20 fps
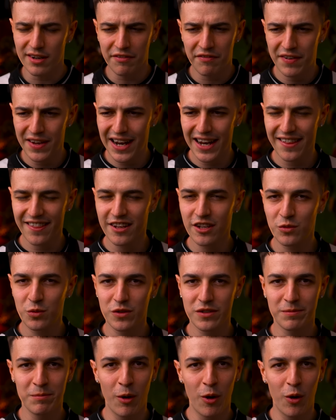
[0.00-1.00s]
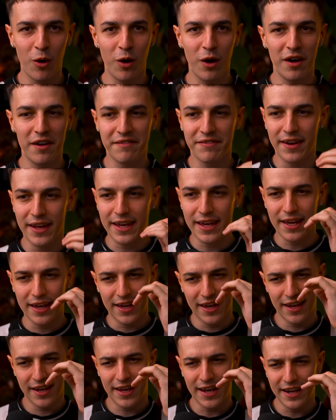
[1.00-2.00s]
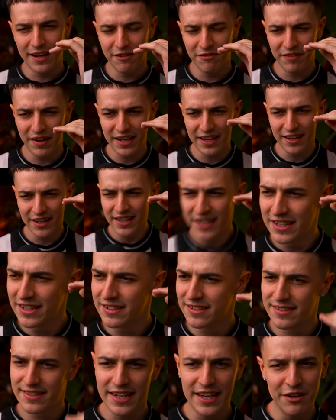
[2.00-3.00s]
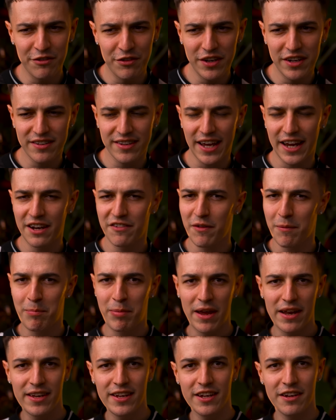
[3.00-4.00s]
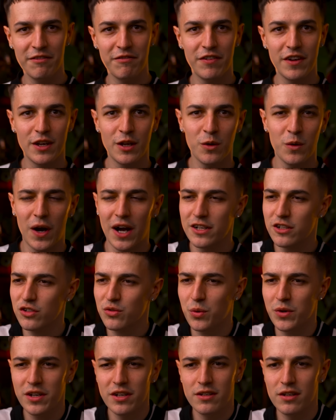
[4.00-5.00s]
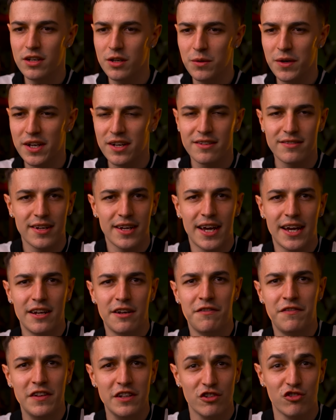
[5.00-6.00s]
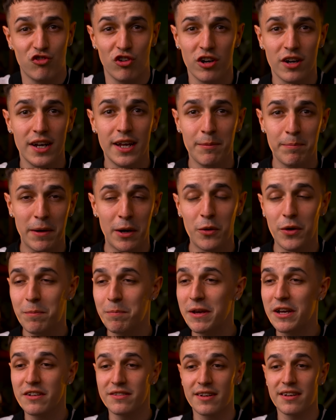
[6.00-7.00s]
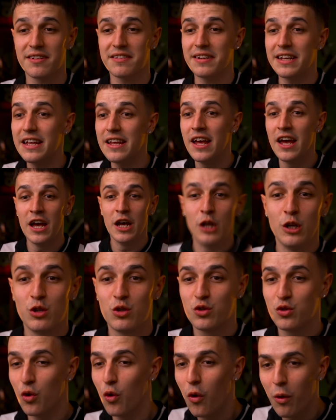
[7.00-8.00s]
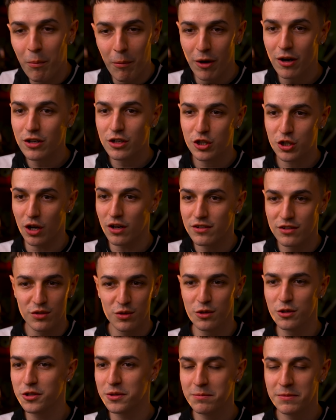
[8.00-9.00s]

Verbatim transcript: I feel like this was more of like a kind of like serious kind of opinion video. I just wanted to do it because I kind of feel strongly about it because I see so much on social